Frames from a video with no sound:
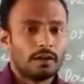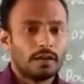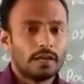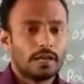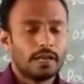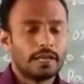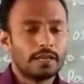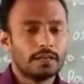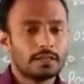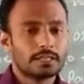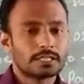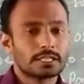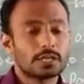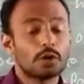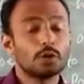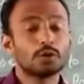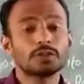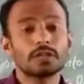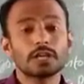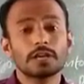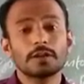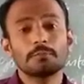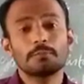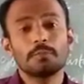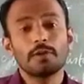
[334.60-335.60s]
in the
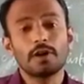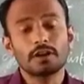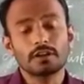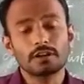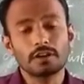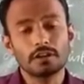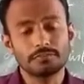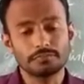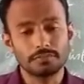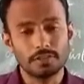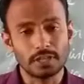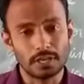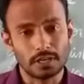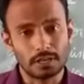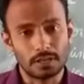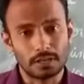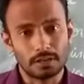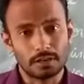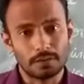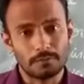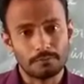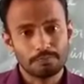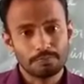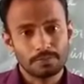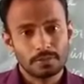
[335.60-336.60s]
southern part of
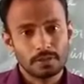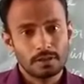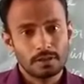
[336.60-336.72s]
the